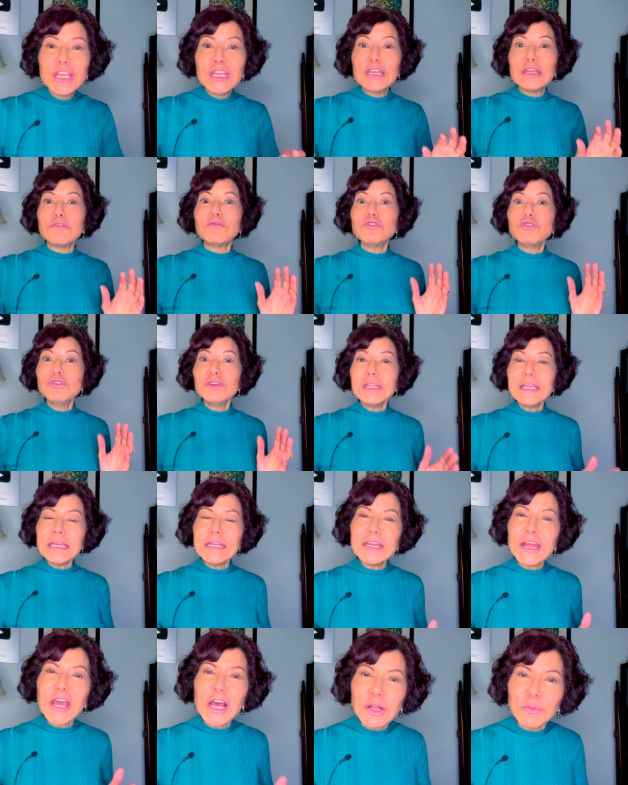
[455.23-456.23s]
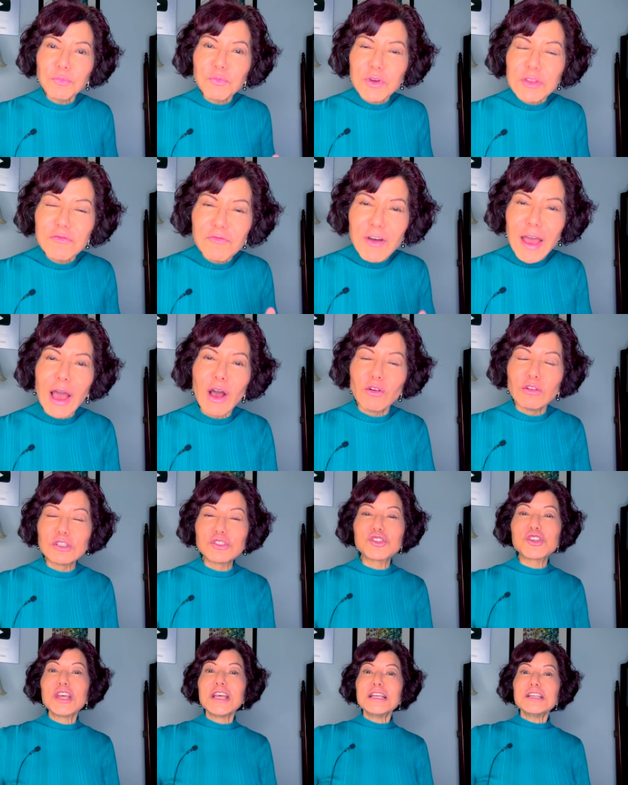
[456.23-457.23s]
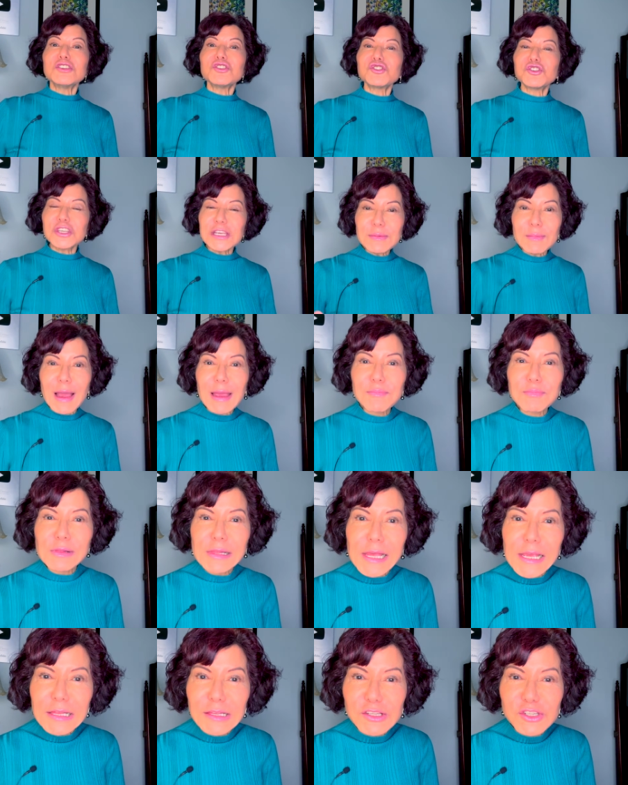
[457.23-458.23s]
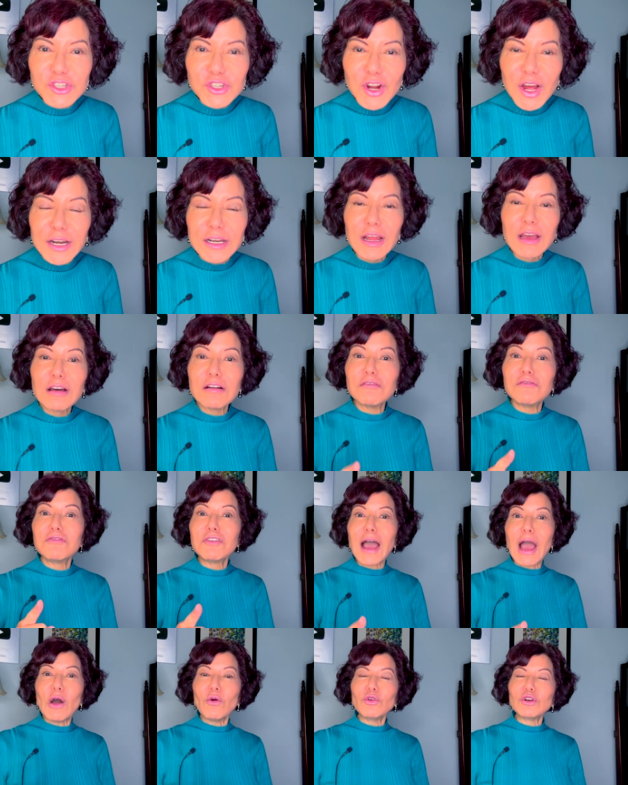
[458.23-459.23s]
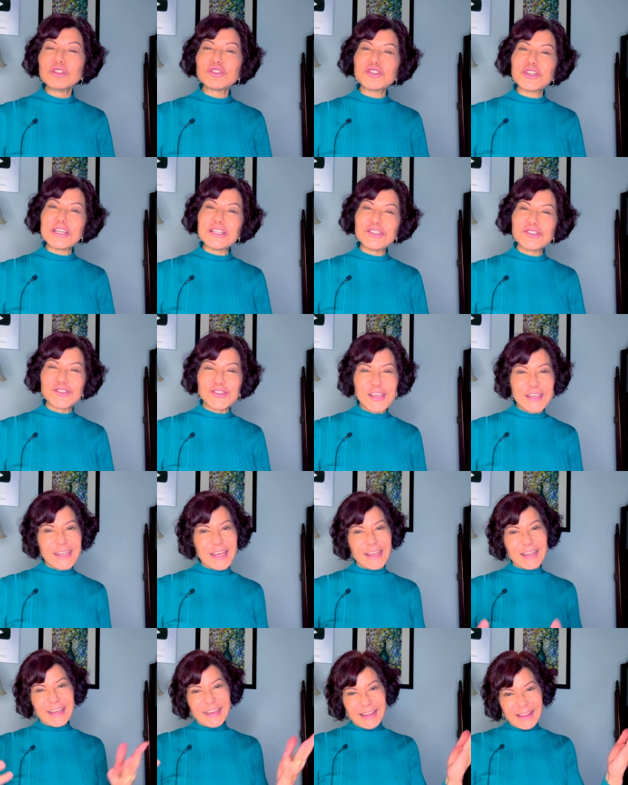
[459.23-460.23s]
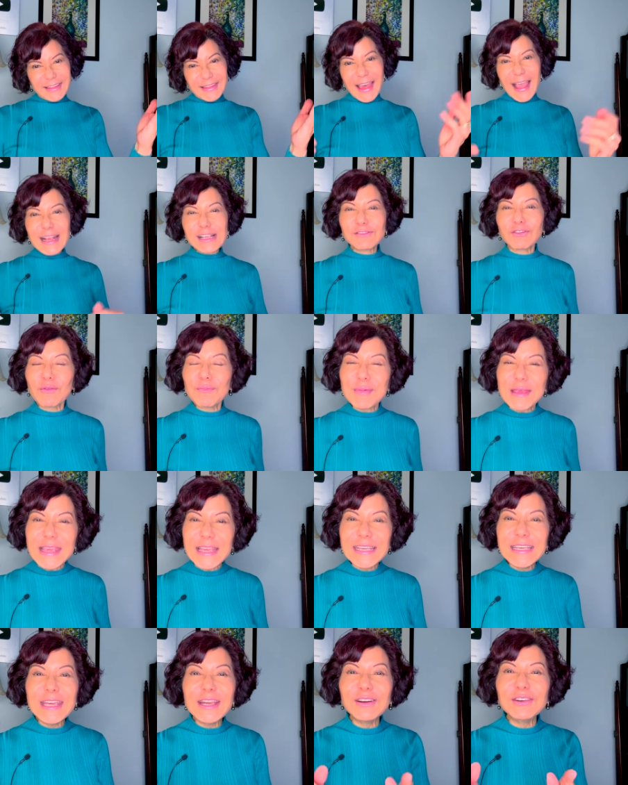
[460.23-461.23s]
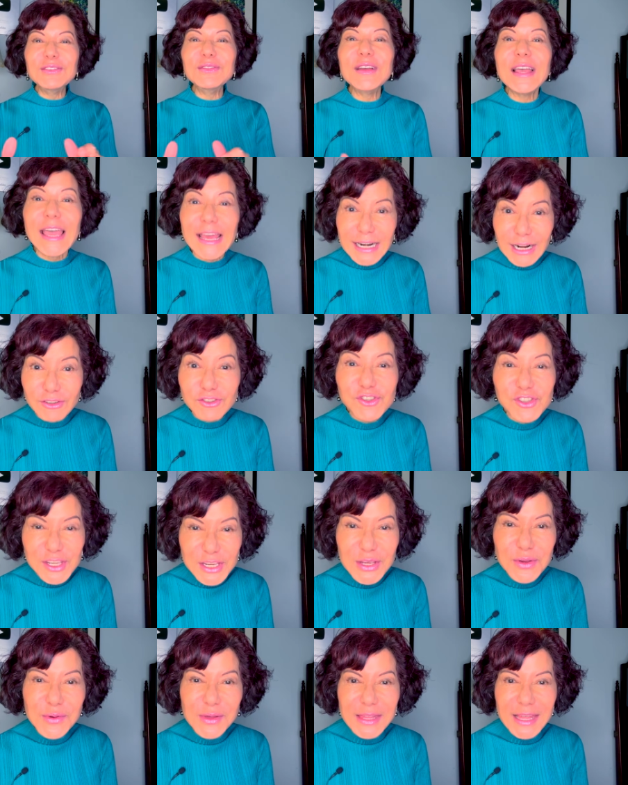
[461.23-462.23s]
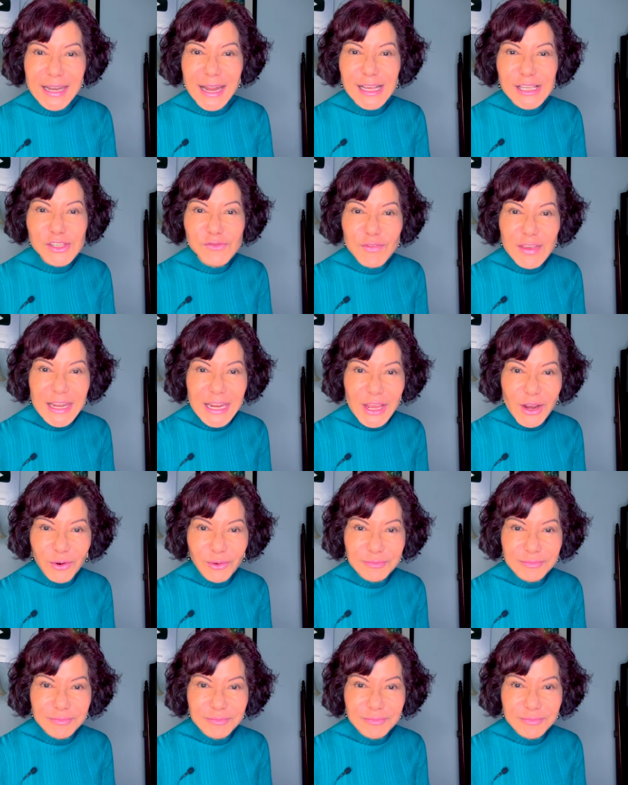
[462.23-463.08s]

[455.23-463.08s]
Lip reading: if you need help with vowels, see my playlist on vowels in singing. Thanks for being here, and I'll see you in the next video.